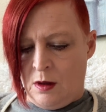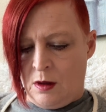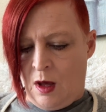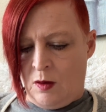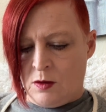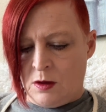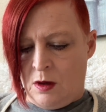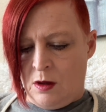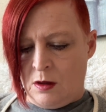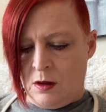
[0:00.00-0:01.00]
"That was
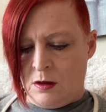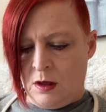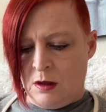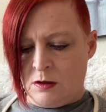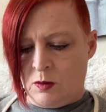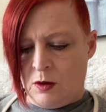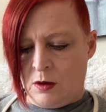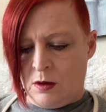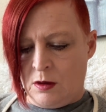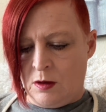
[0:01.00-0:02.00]
all in a day's work,"
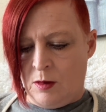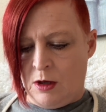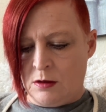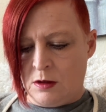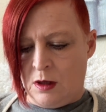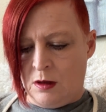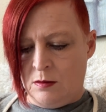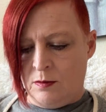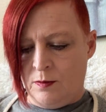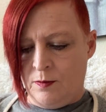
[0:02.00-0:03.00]
the man said.
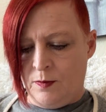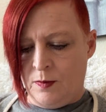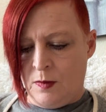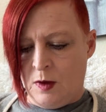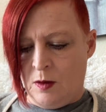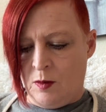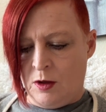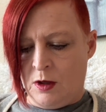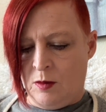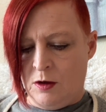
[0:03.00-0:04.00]
"But
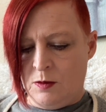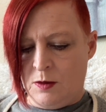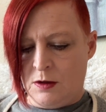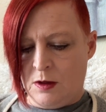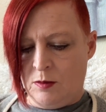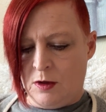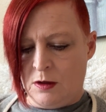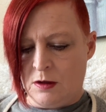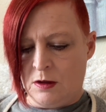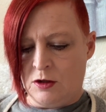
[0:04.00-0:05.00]
there must be something,"
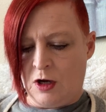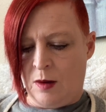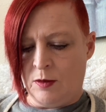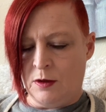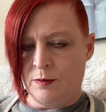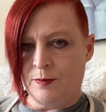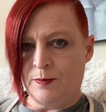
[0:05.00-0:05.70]
said the chaplain,